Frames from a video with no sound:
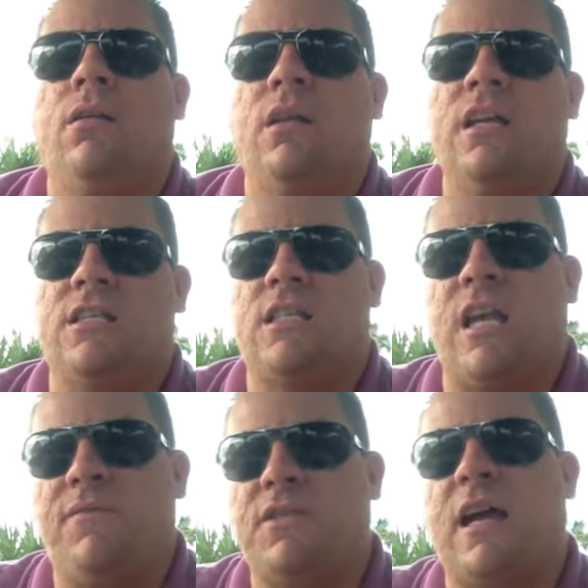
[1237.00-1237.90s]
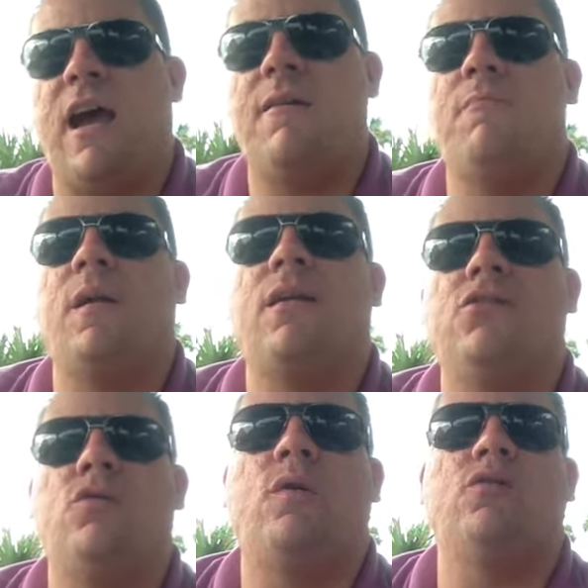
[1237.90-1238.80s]
it saves time
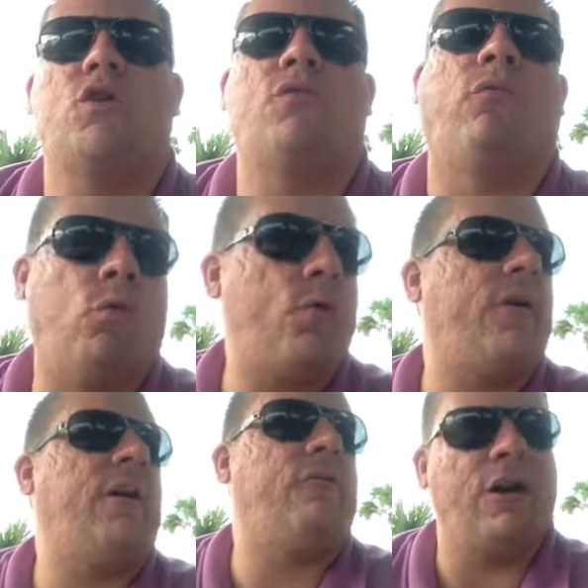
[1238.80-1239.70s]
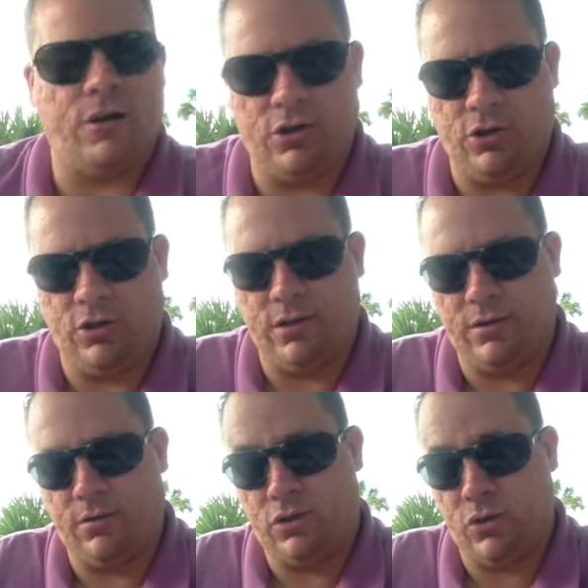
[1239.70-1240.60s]
because you can just forward it right on to
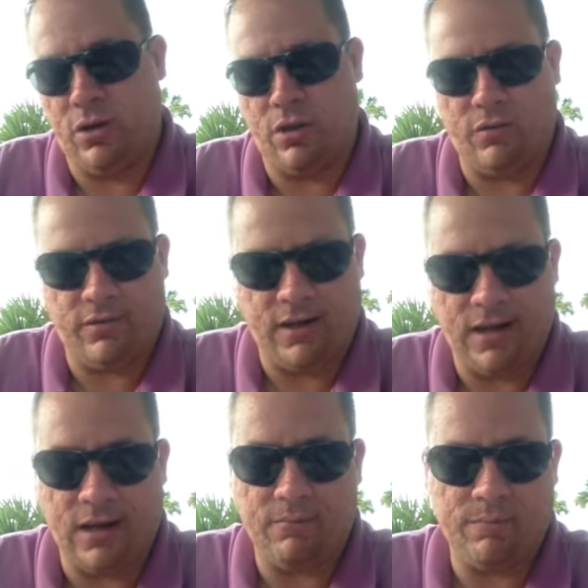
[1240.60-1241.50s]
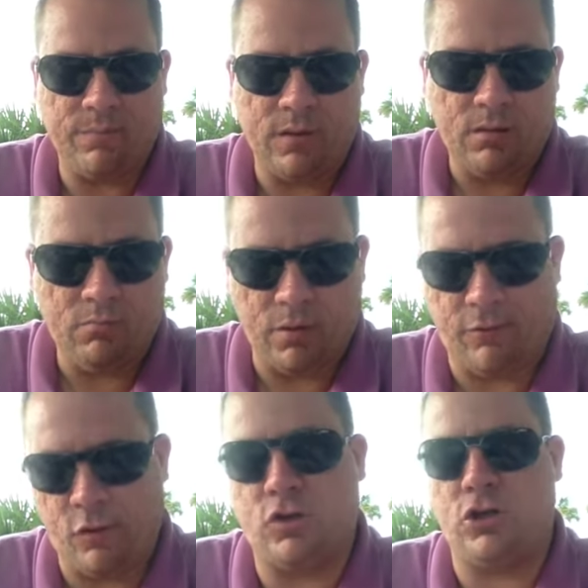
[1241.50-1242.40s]
another VA. But
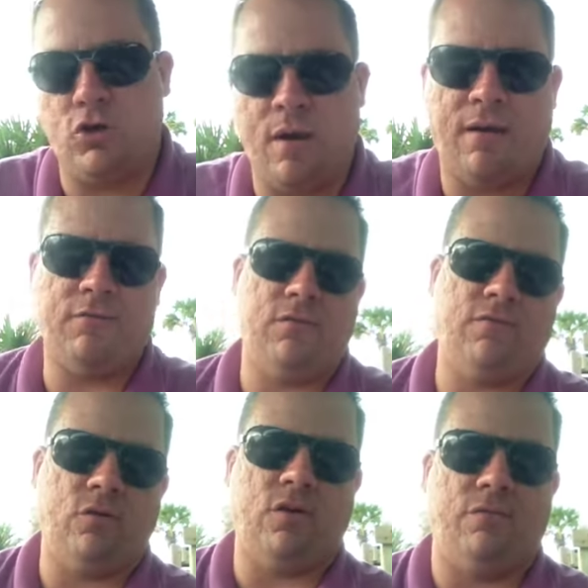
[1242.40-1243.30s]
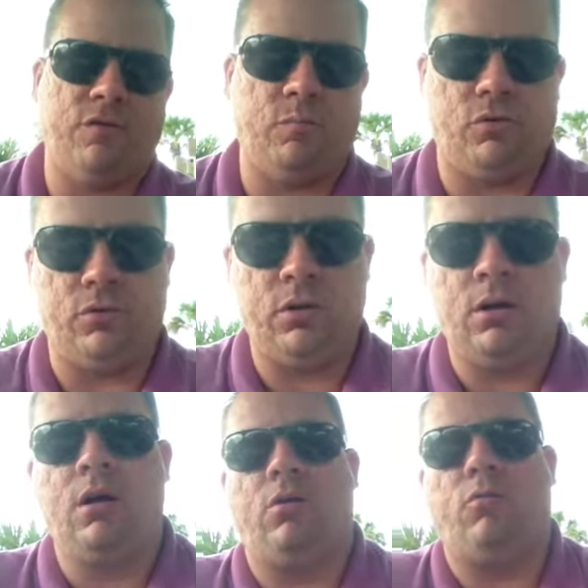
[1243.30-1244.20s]
first, you have to feel comfortable
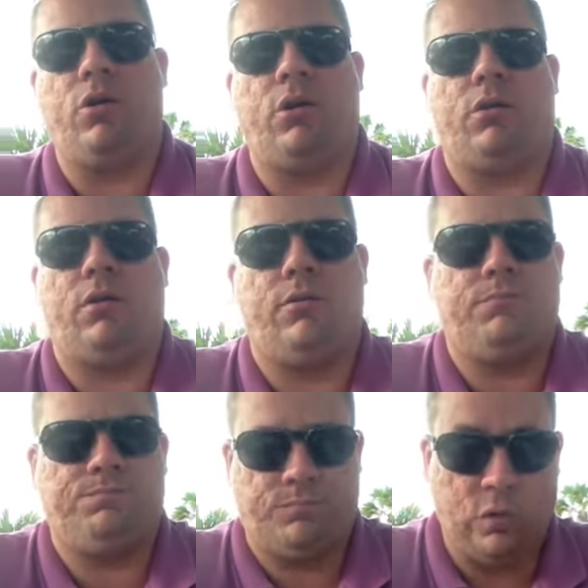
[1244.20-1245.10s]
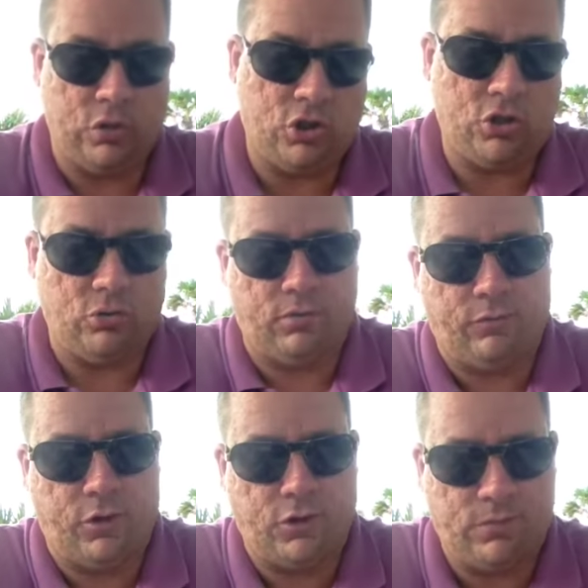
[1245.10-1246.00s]
with what you're doing
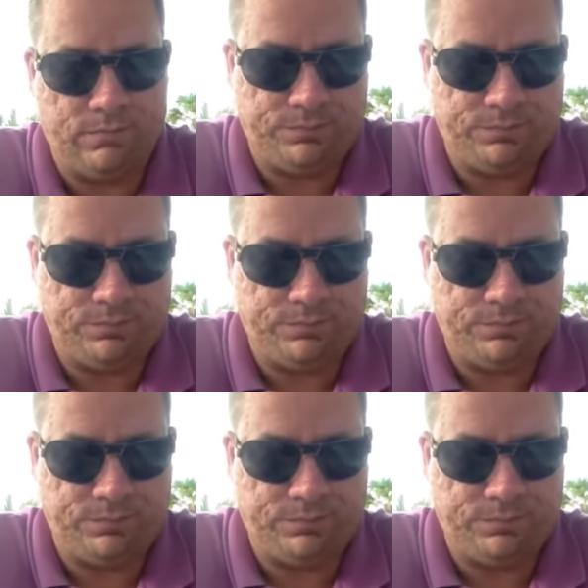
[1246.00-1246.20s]
first.